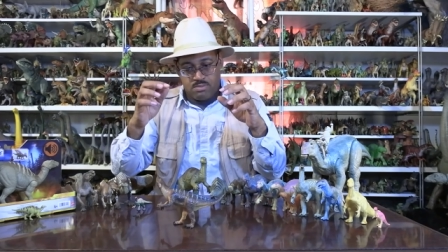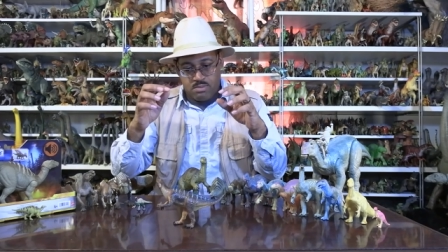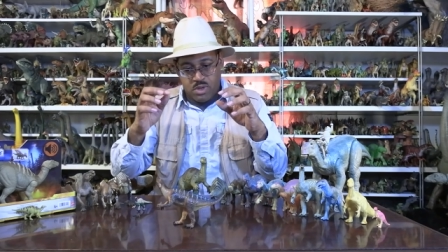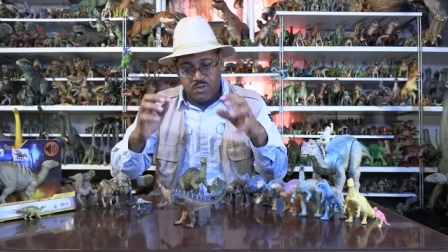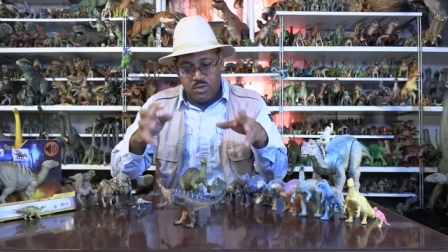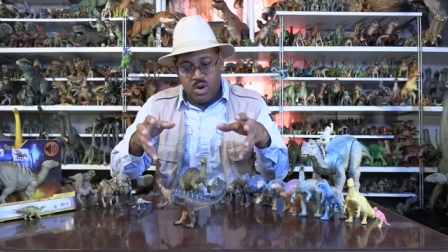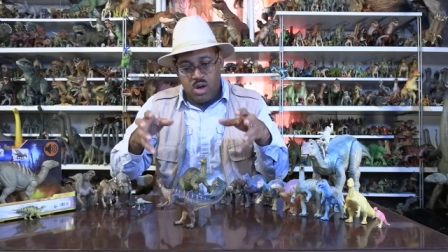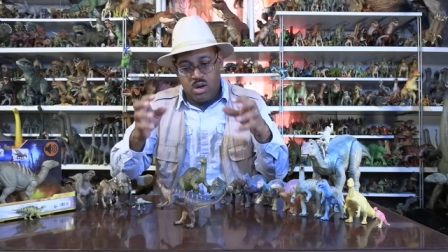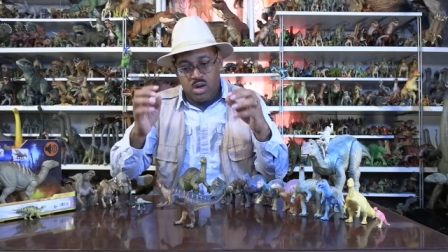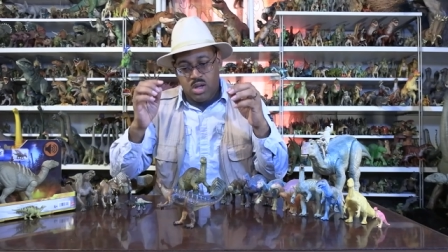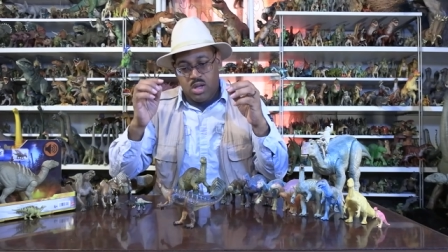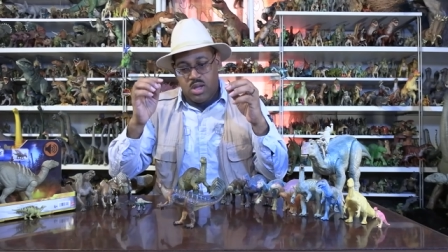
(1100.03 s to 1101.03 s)
But
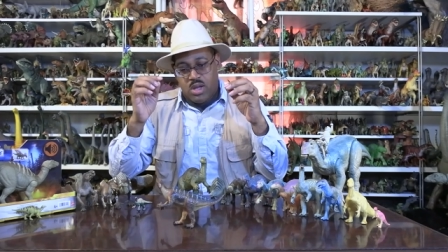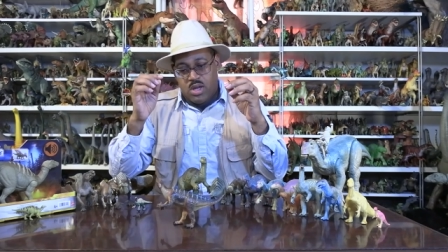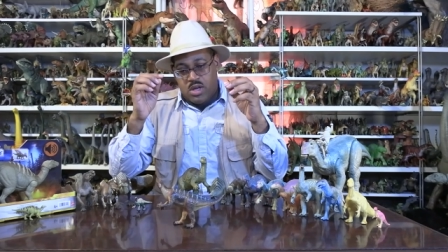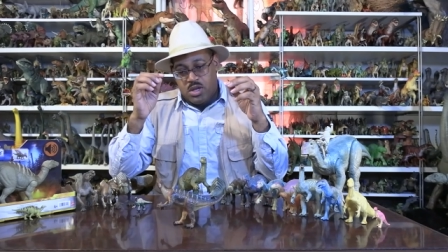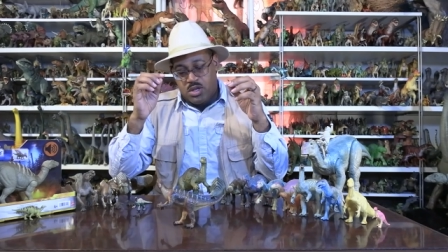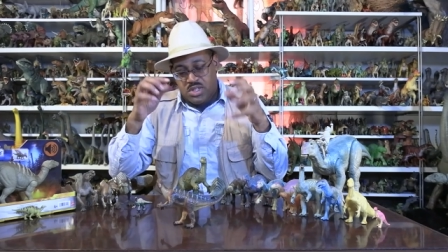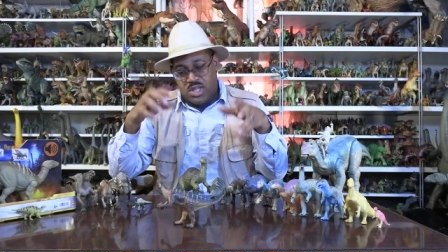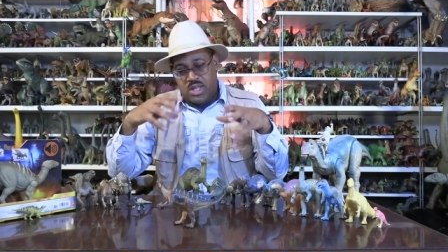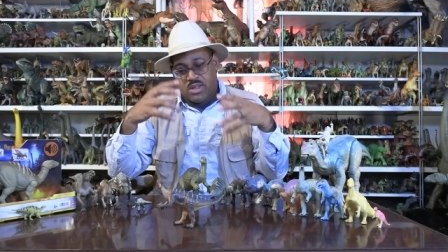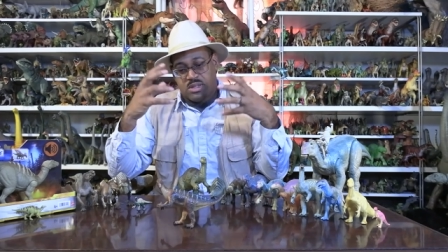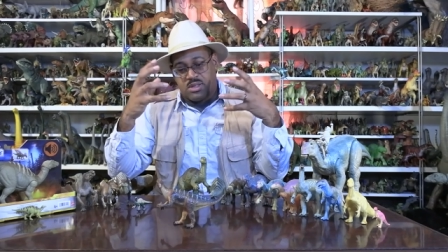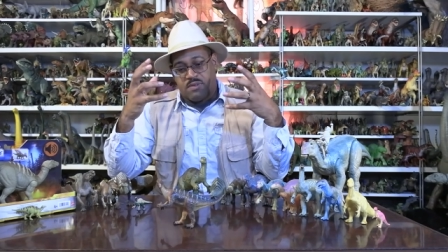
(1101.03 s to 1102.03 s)
overall, you're
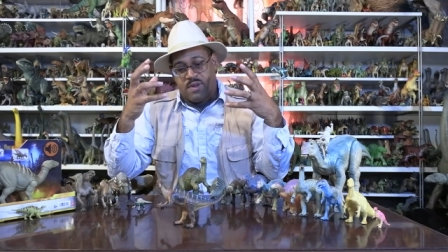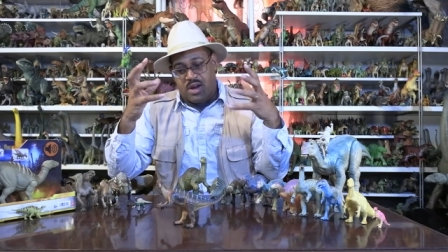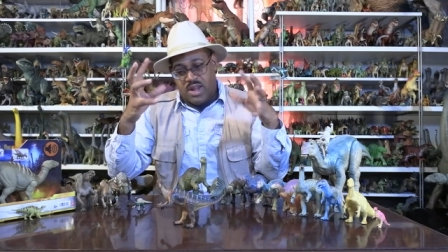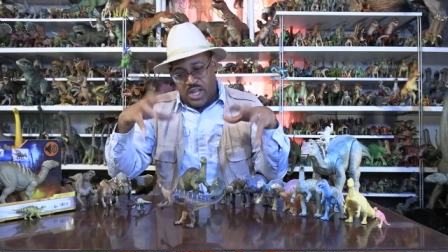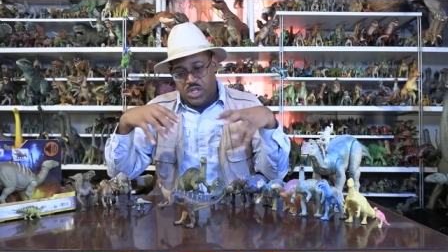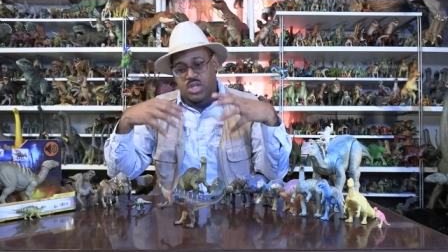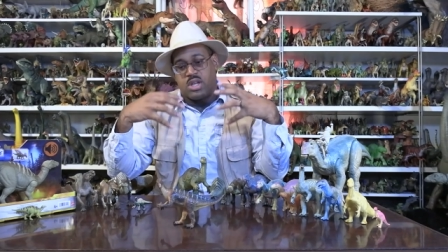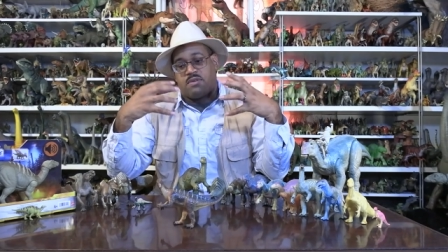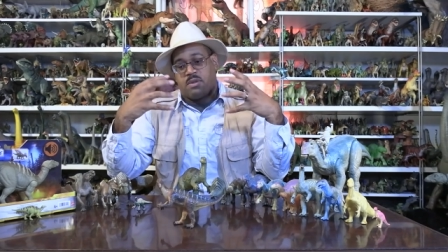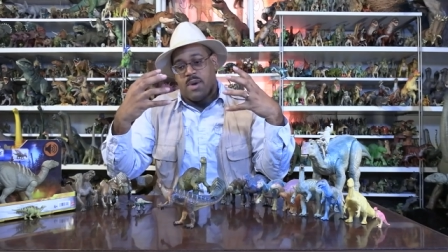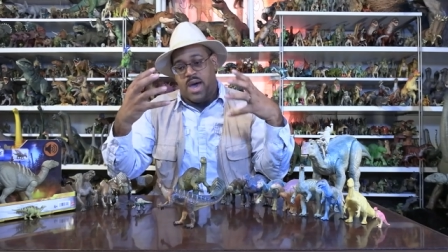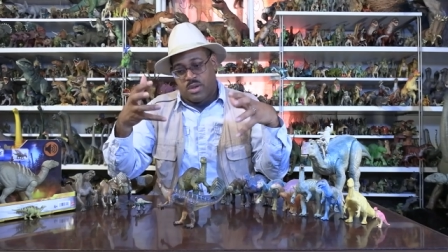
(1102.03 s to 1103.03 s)
seeing just the variation of
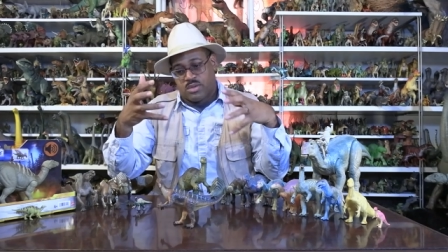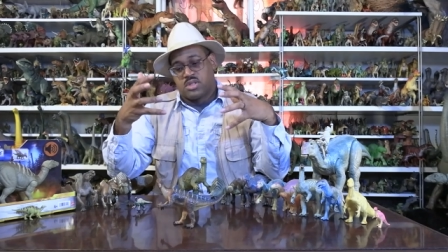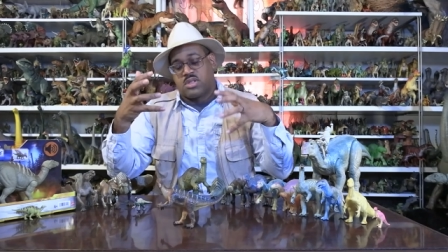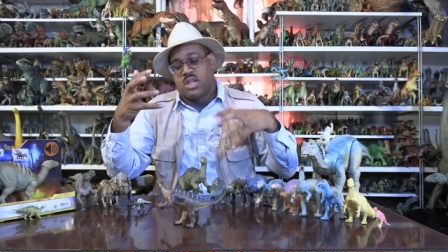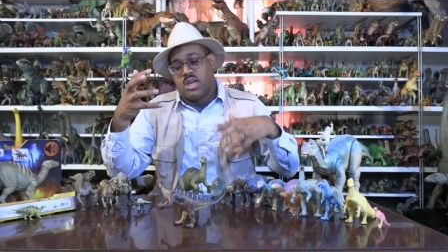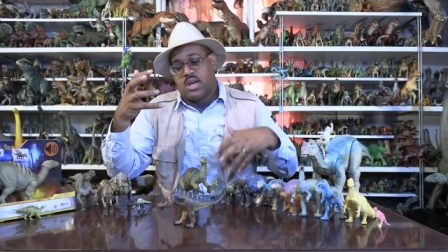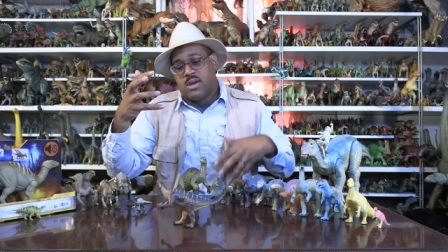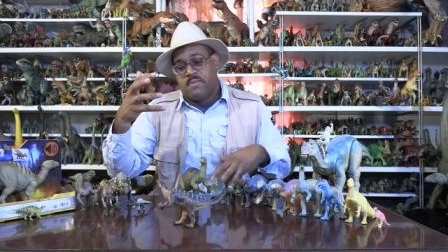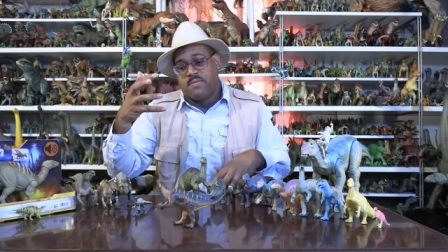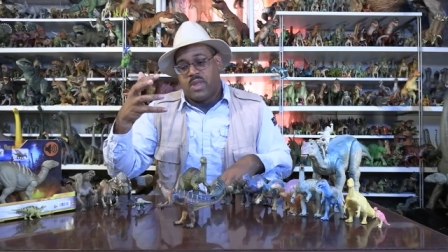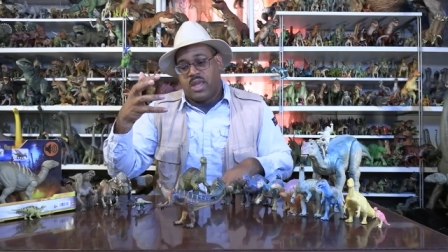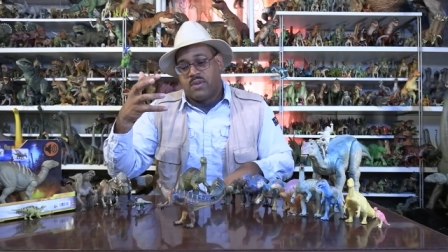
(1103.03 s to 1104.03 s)
the models
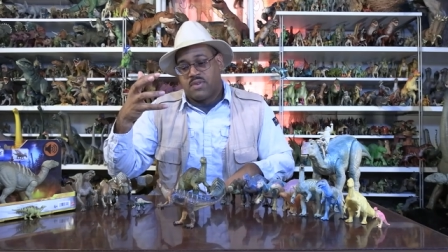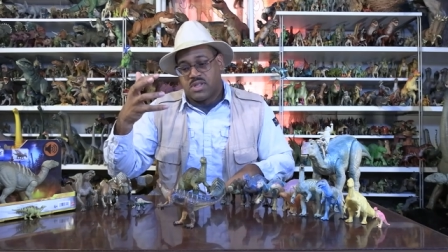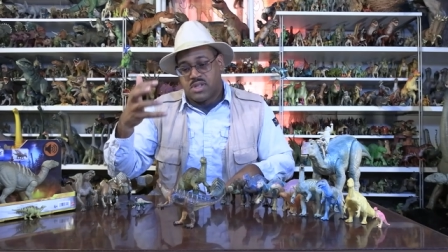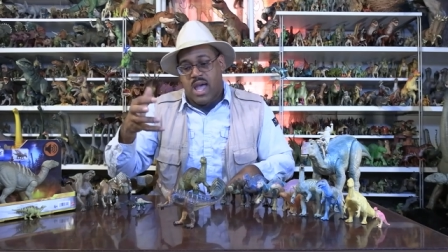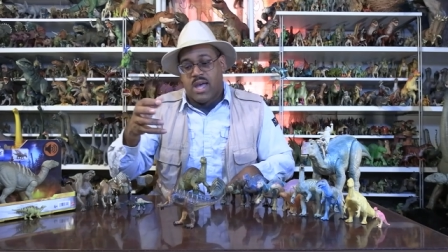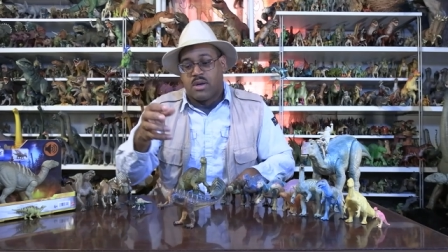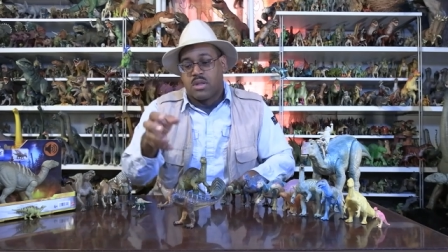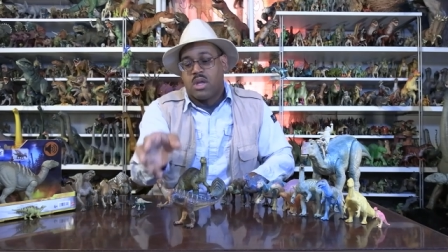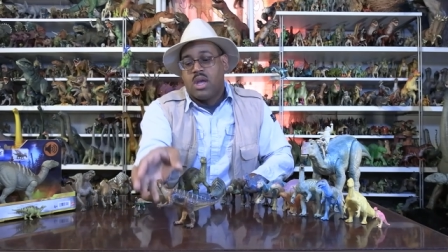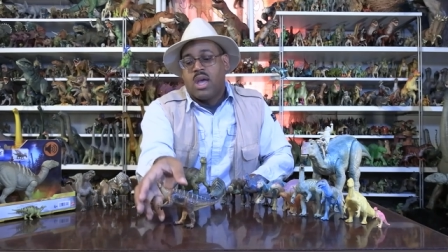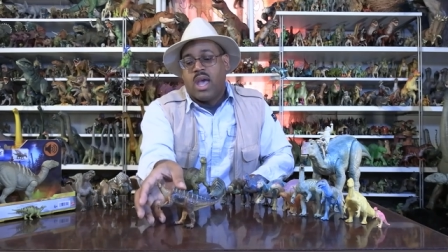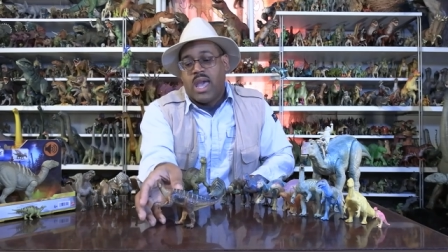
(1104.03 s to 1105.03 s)
um, and different styles.
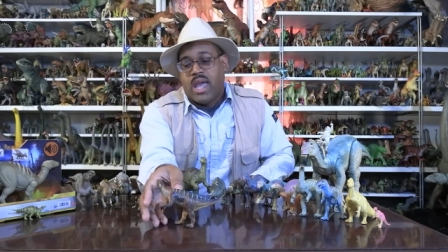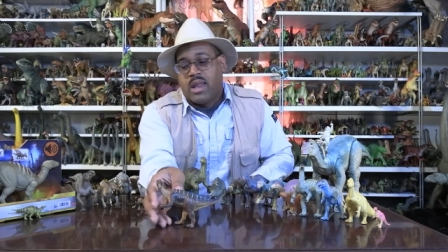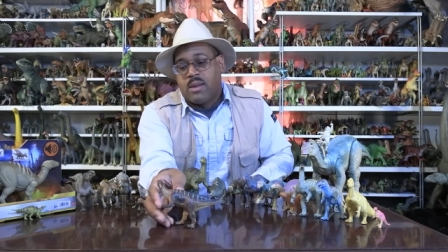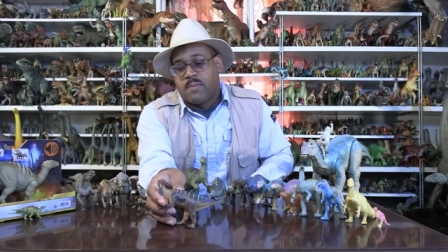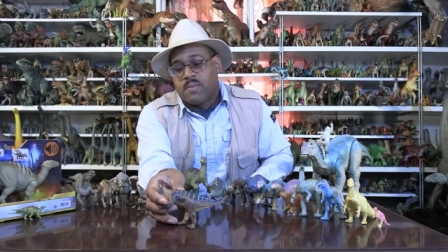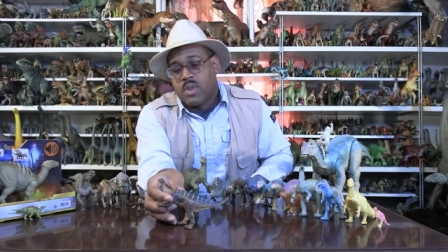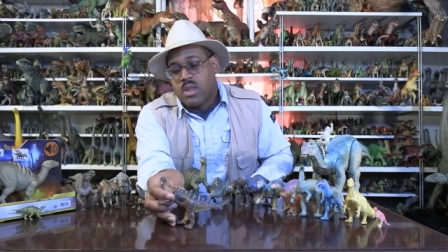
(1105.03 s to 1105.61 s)
And